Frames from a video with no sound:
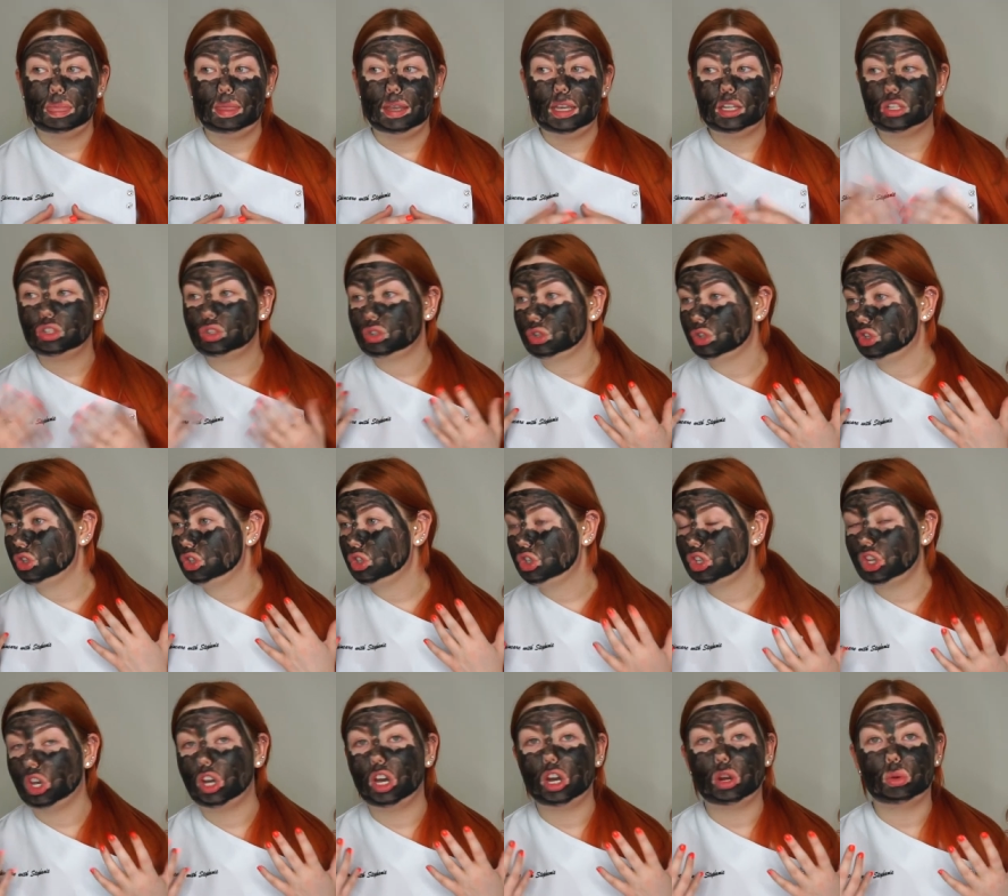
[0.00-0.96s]
It's just
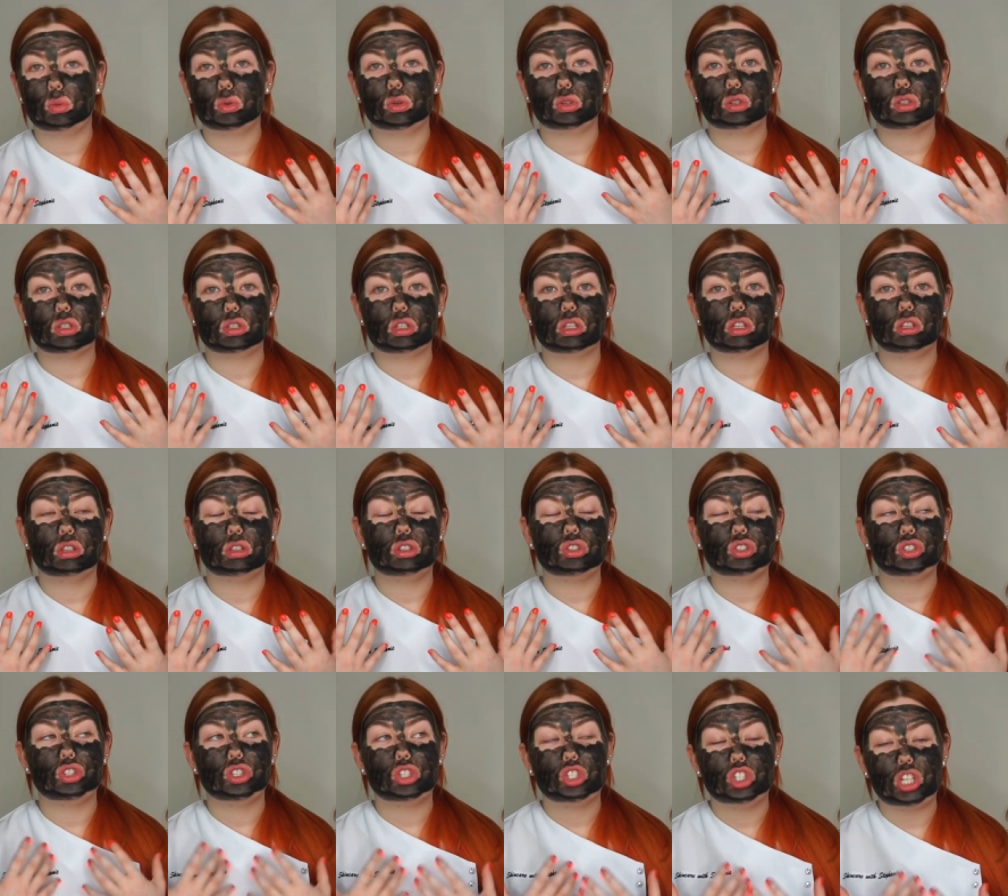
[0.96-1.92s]
so
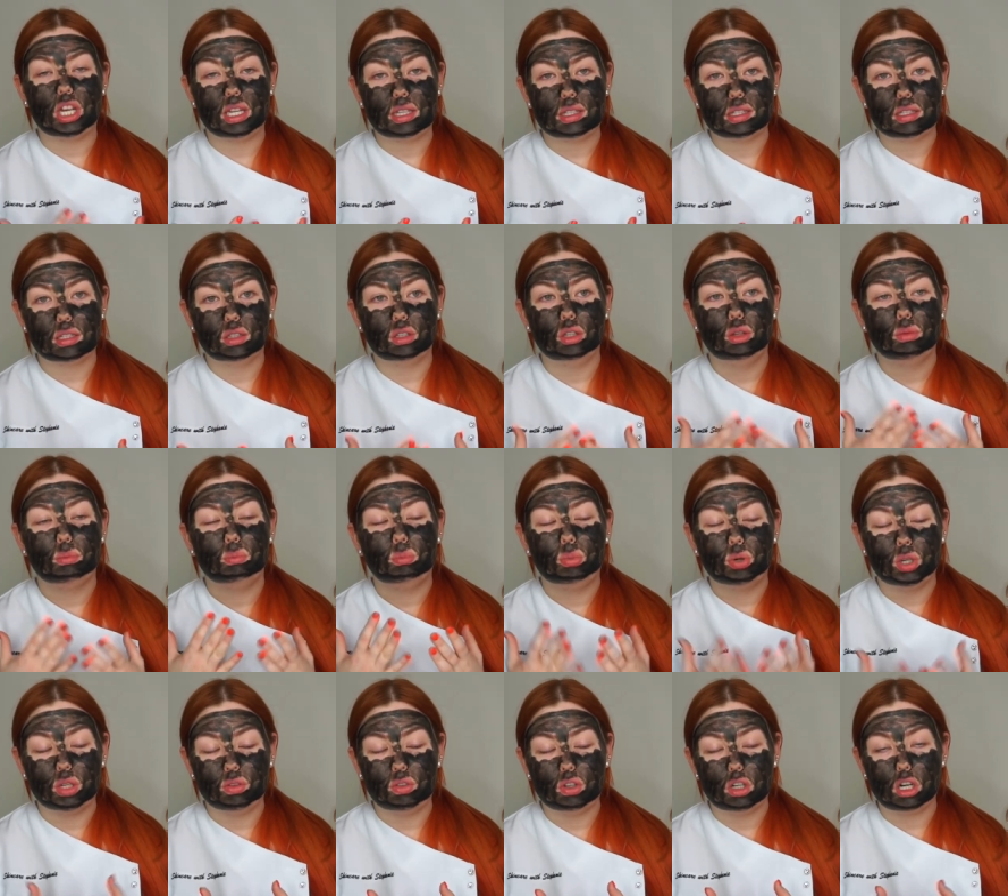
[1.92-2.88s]
gentle,
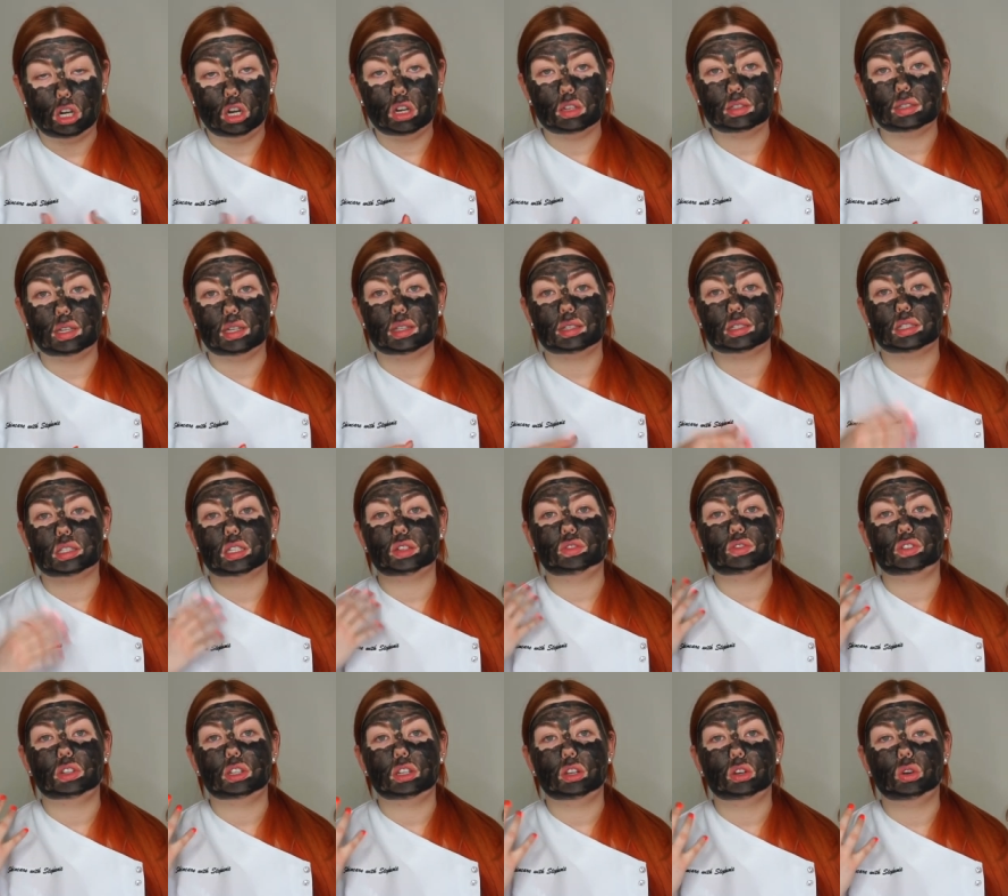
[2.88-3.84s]
but if you are
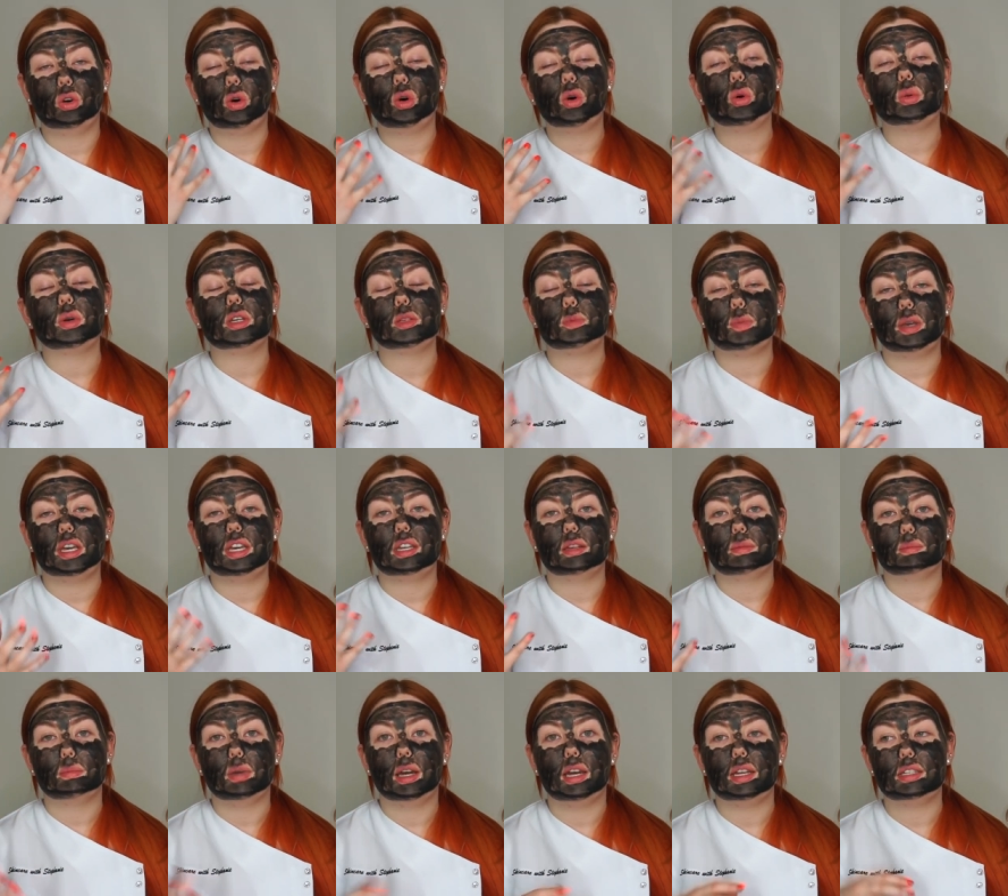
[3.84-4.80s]
sensitive, always bear
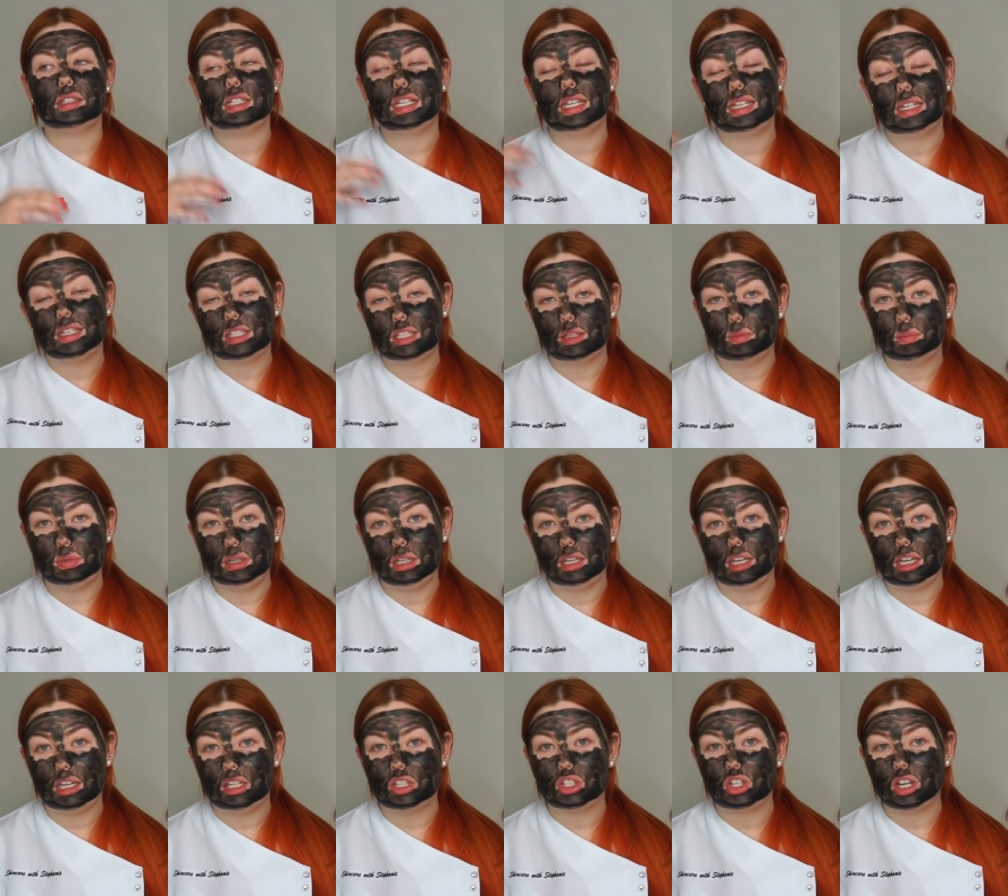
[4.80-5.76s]
in mind it is a
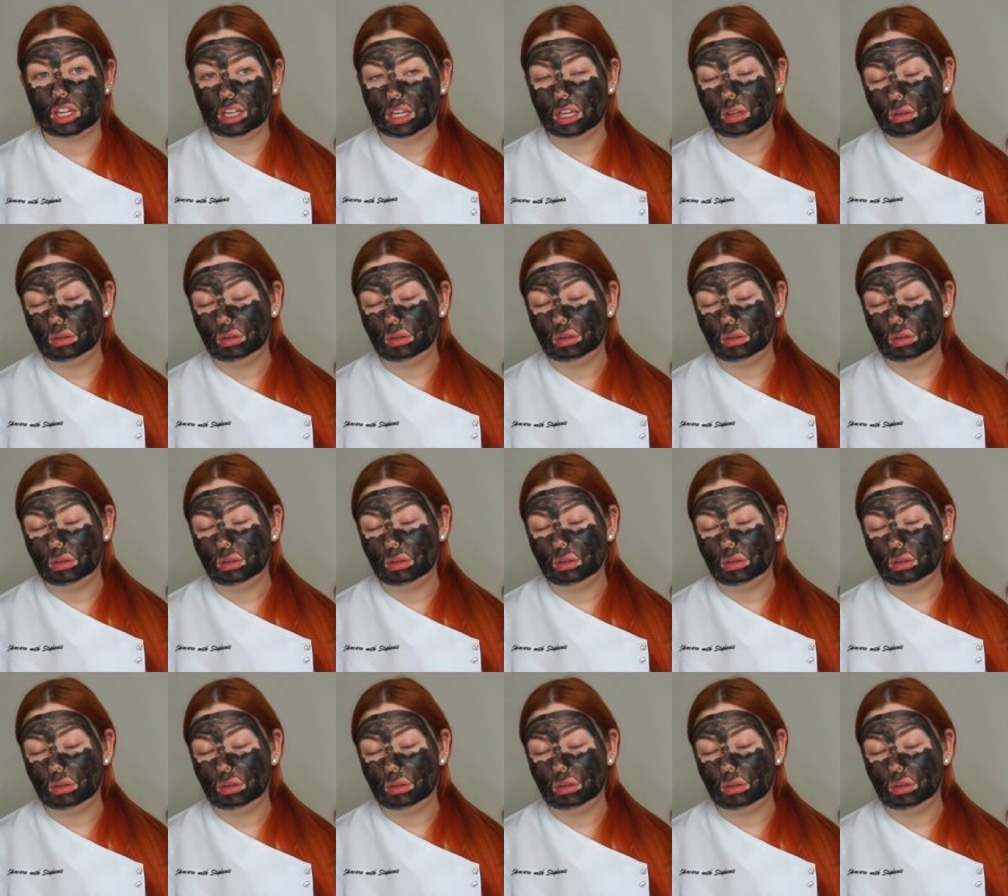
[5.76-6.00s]
BHA.